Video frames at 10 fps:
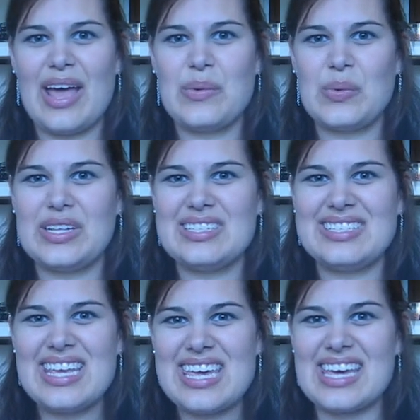and we'll
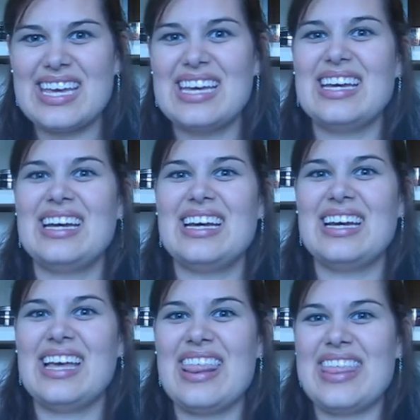see.
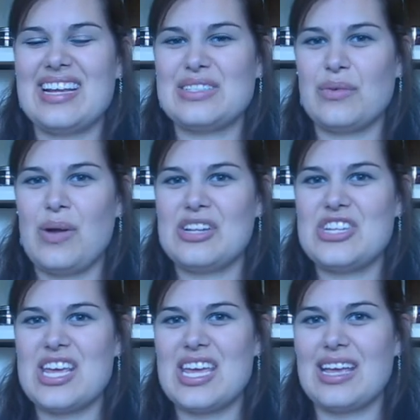Thanks for
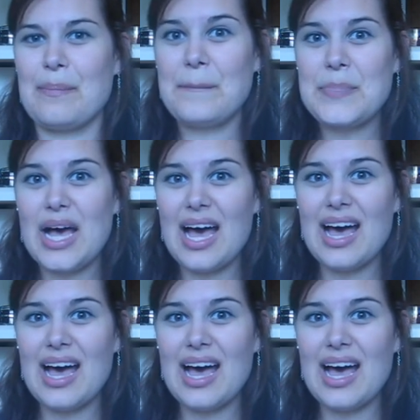watching. Bye!